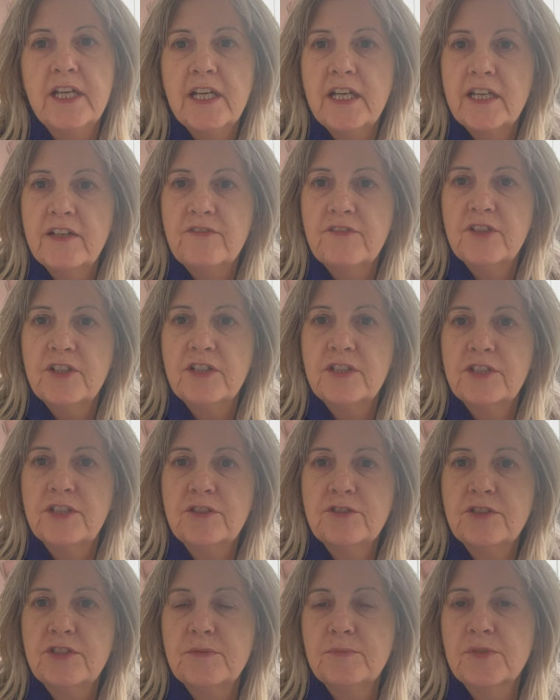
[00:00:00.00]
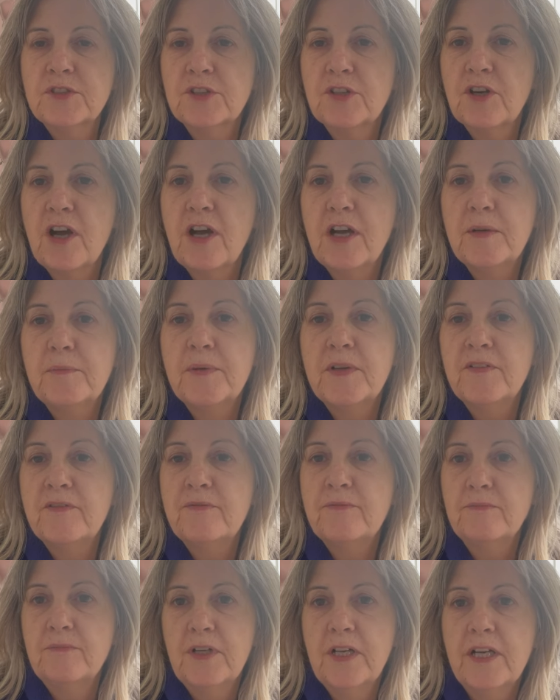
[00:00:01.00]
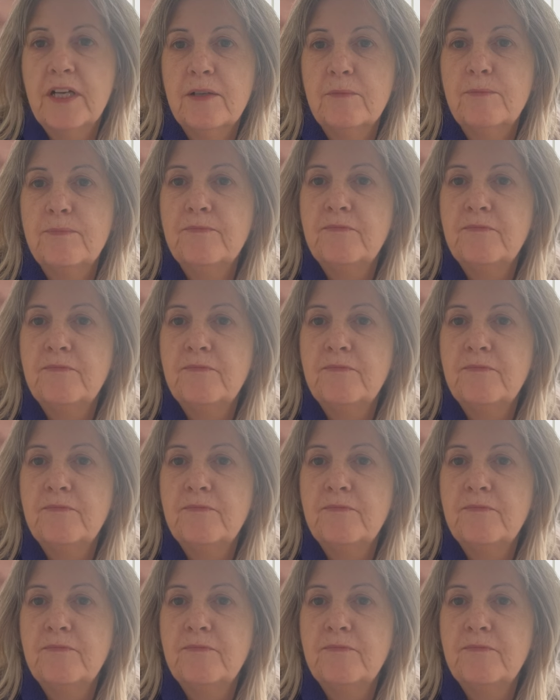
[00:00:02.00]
If you're a new subscriber, a